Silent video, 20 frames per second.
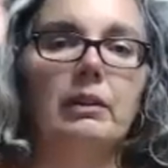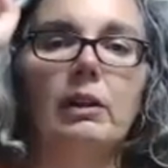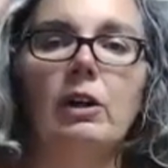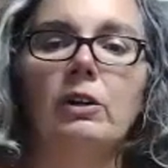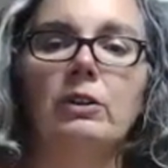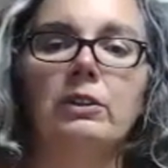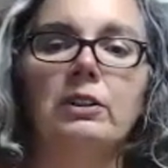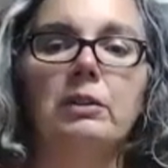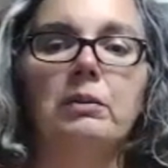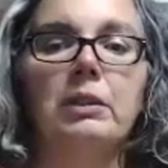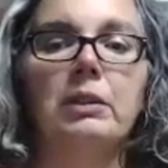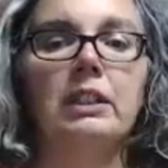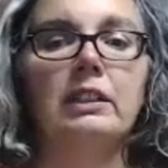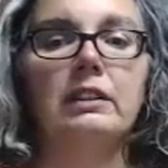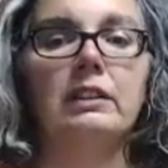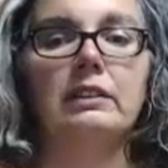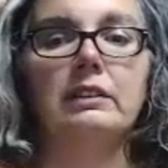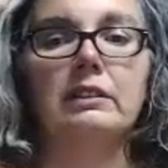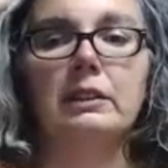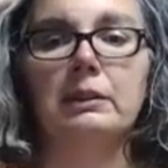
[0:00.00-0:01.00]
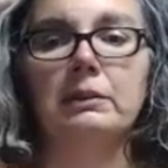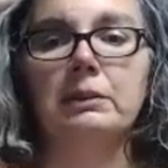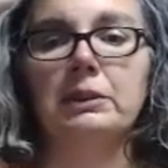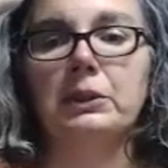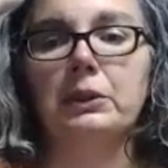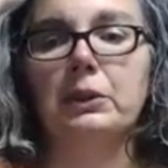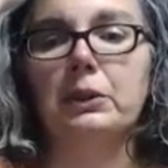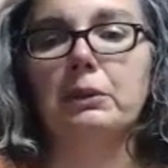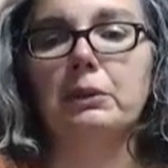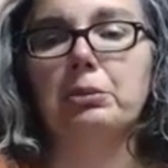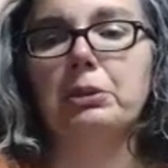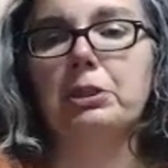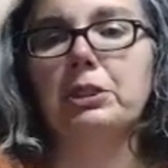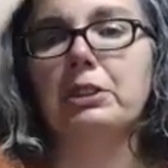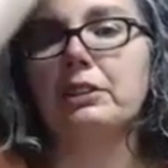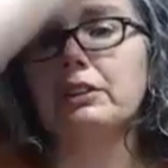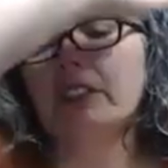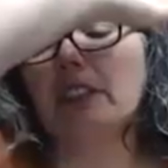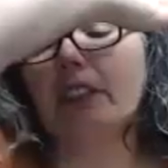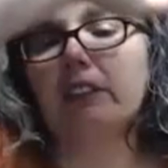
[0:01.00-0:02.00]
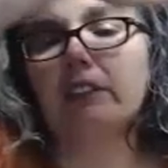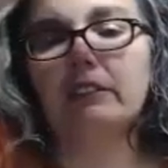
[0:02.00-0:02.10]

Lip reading: ultimate absorption,